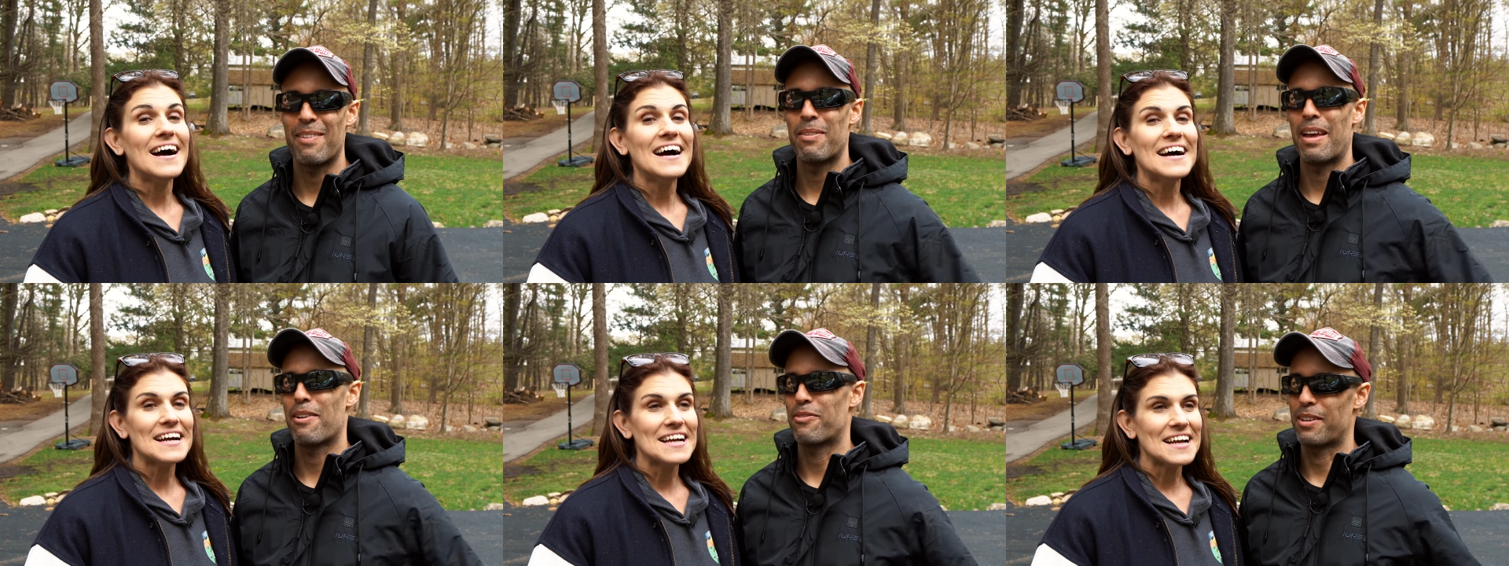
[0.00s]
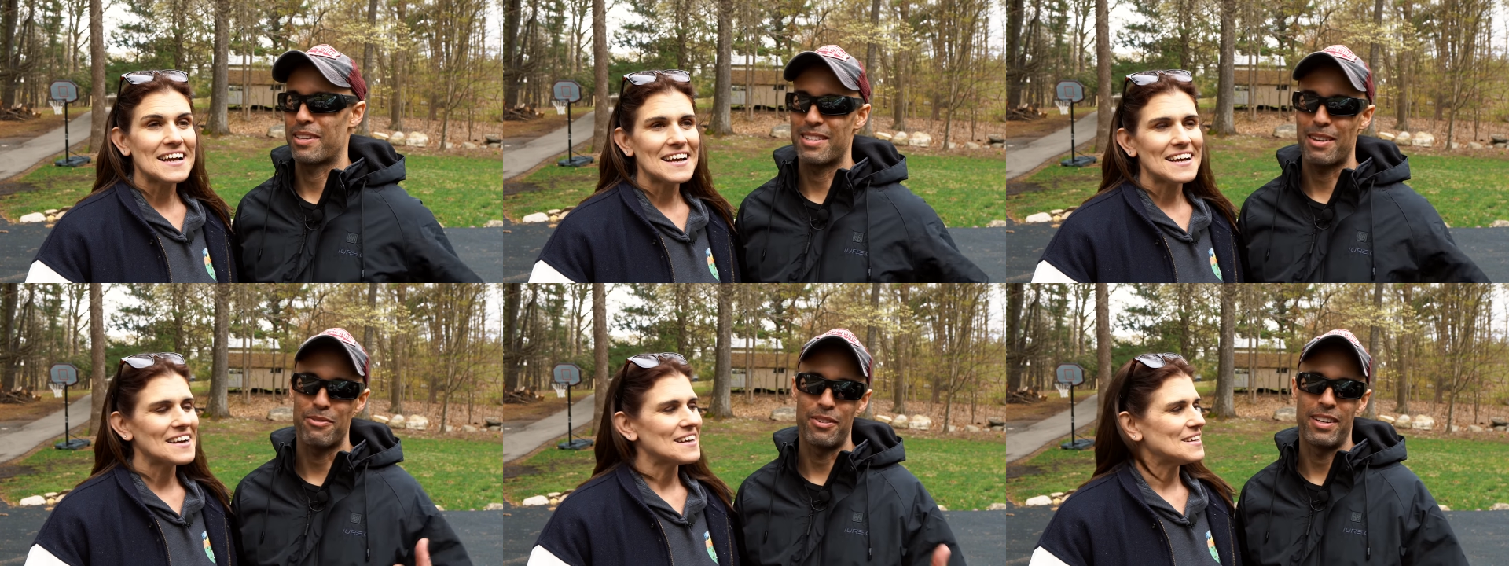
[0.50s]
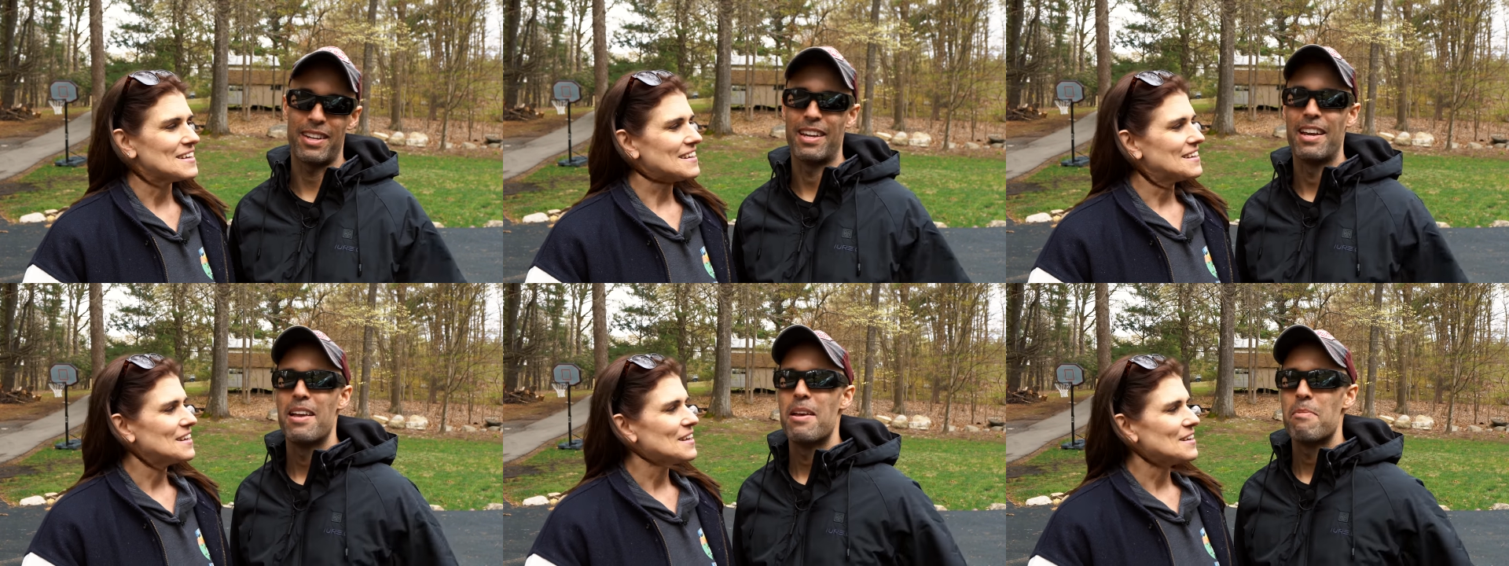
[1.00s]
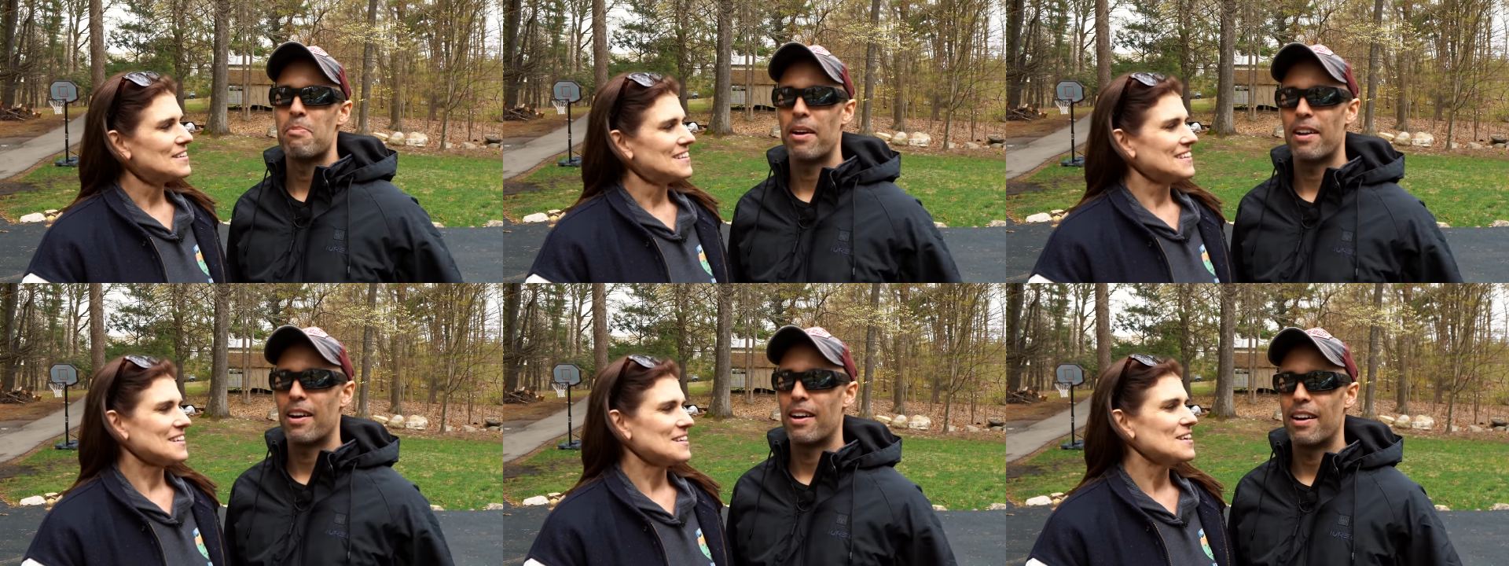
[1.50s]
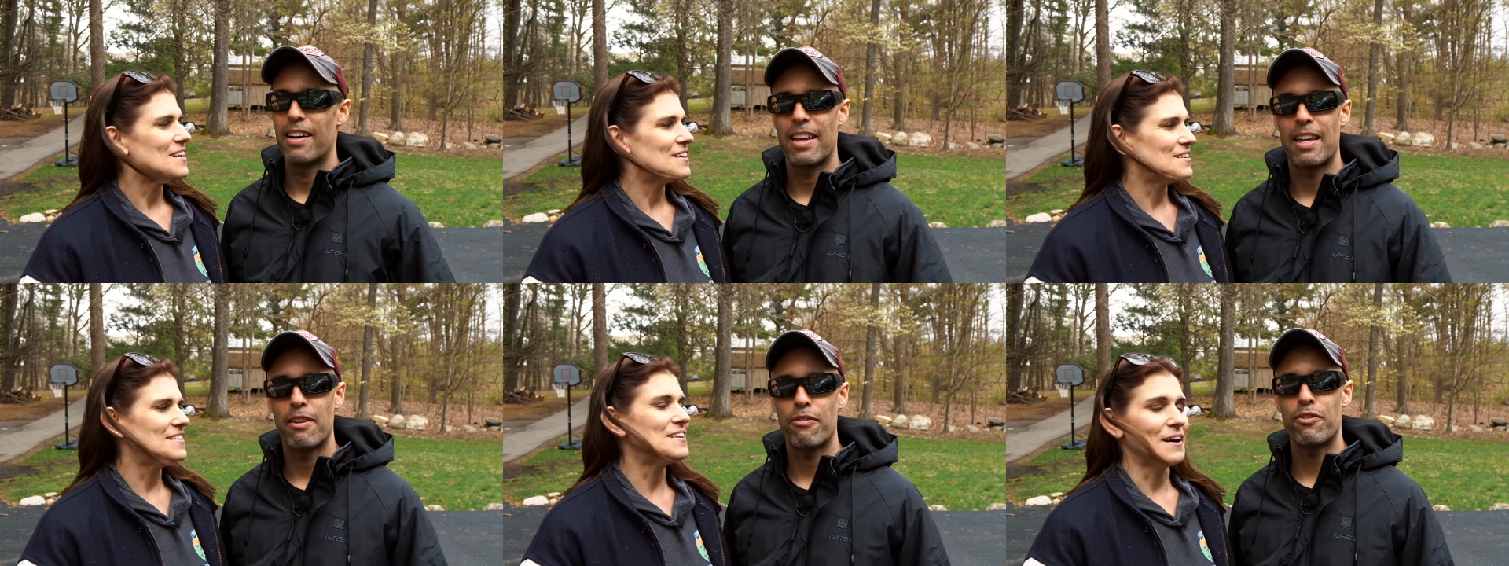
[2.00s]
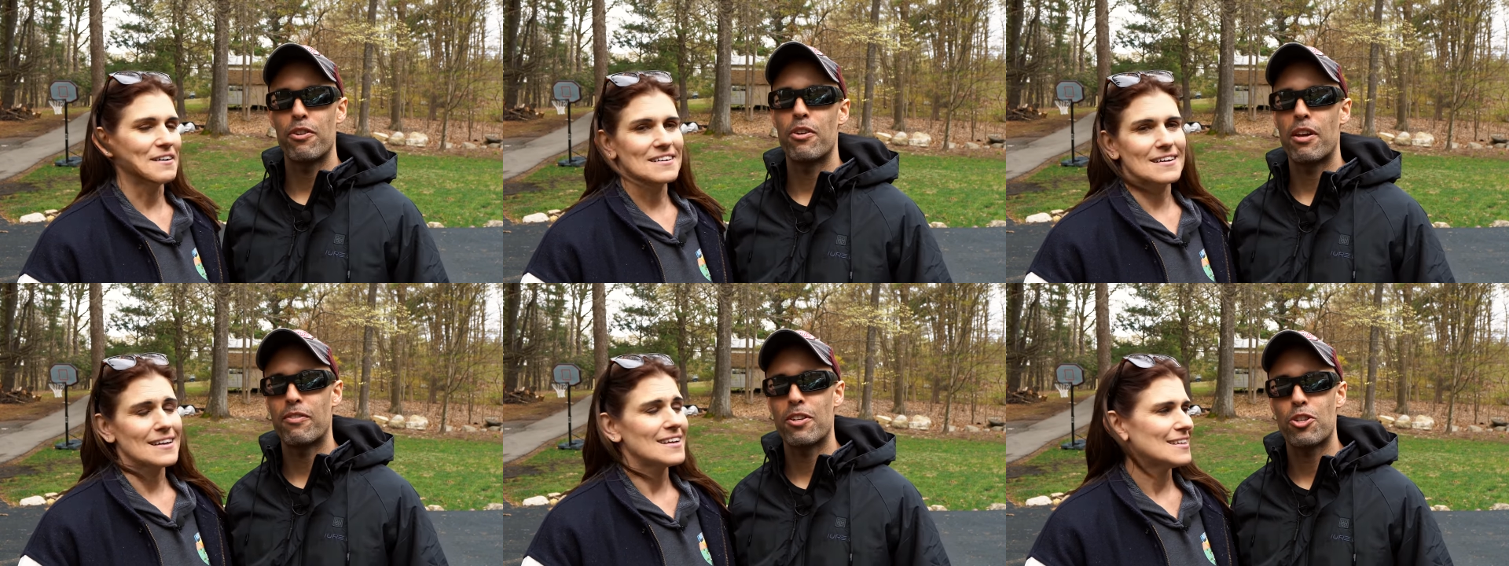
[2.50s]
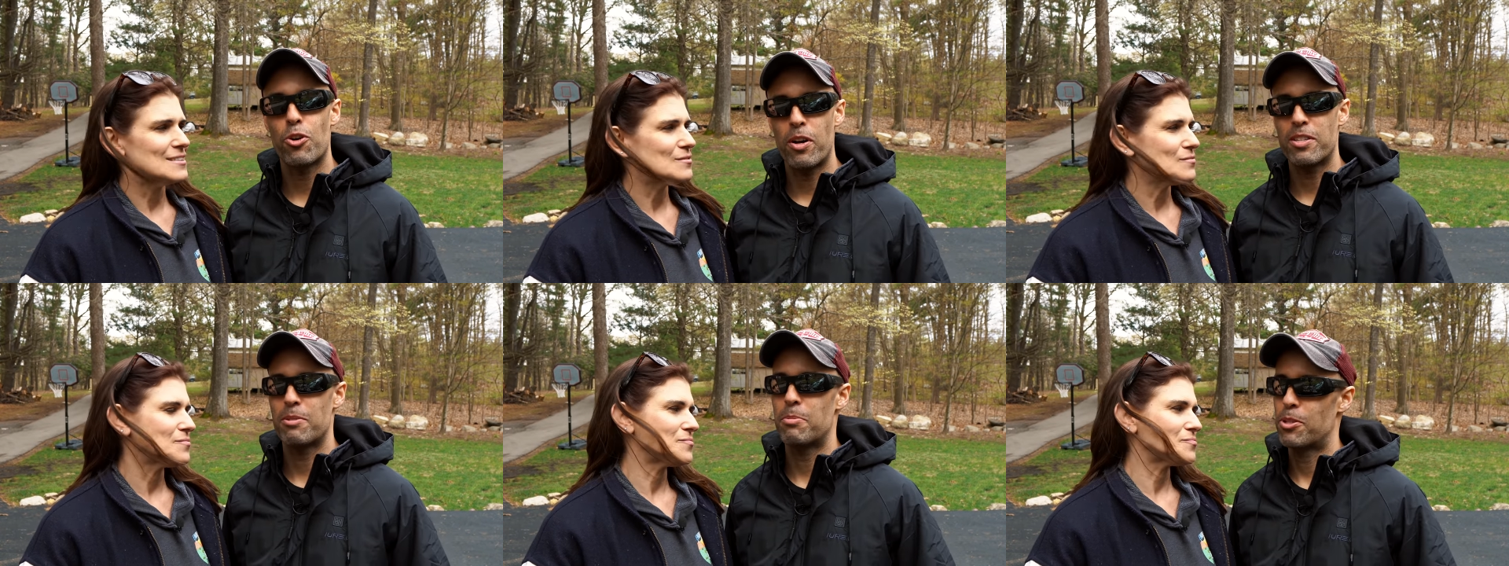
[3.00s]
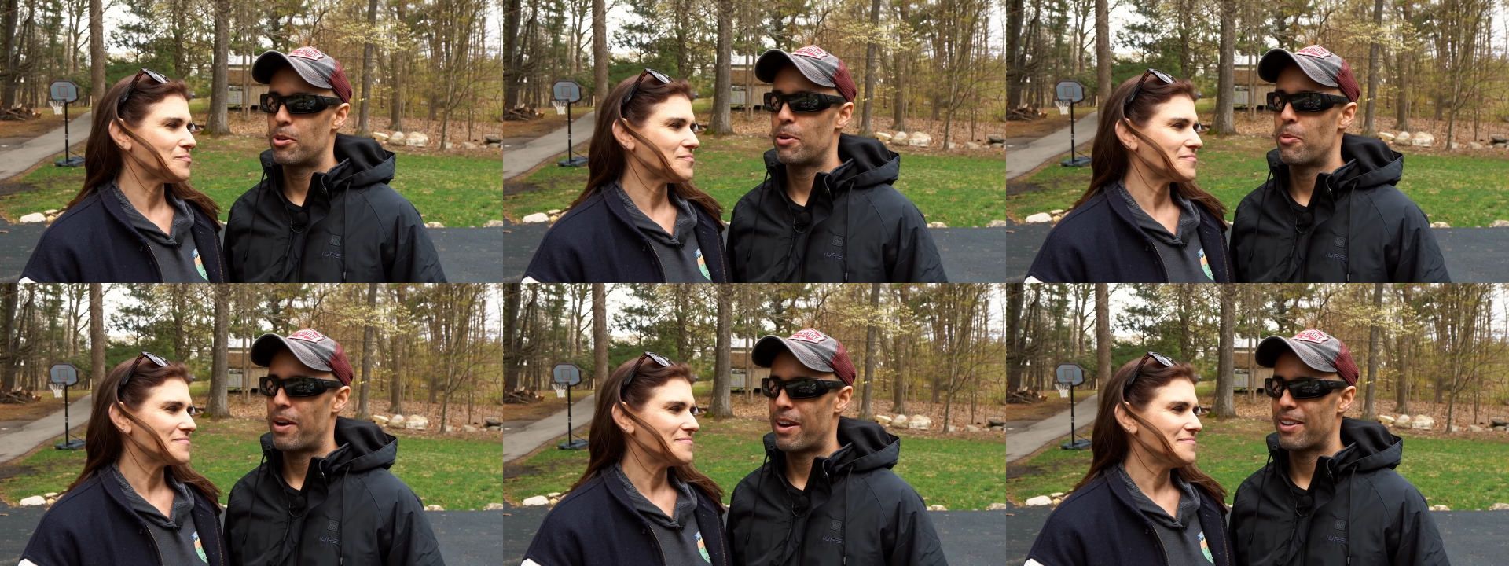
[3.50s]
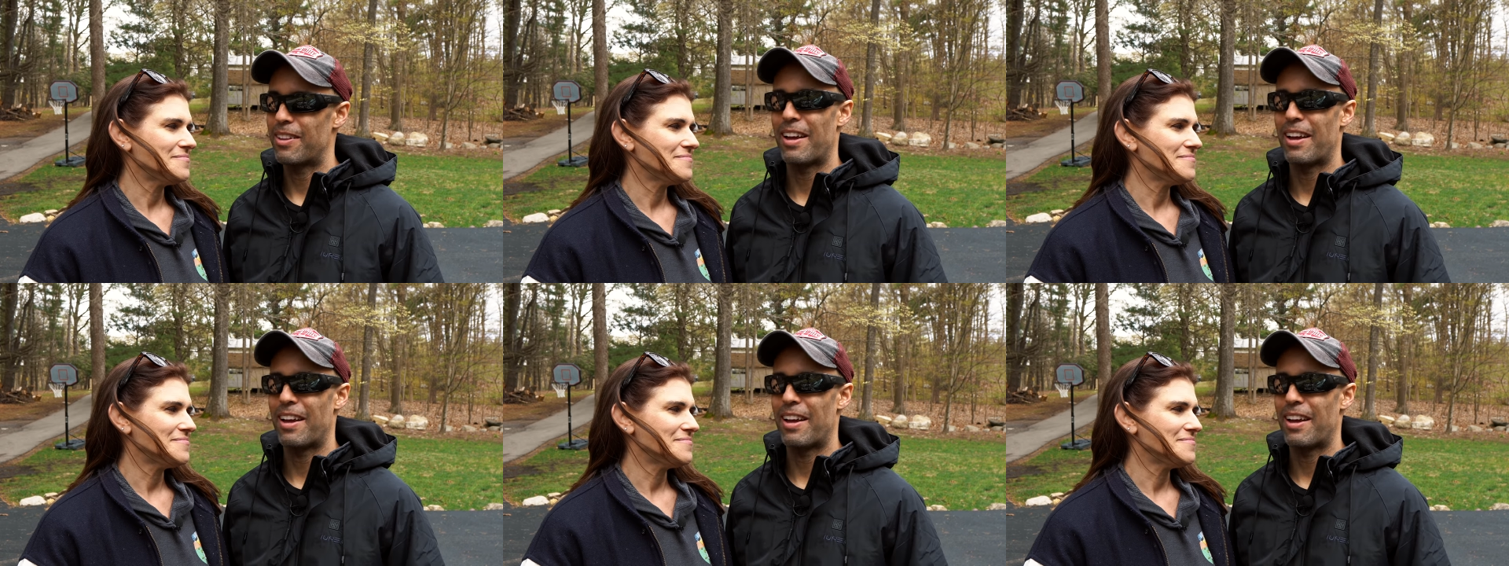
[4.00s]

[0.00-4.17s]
Speaker 1: I'm laughing. It's not funny. But uh, if no. you if the choice is between wearing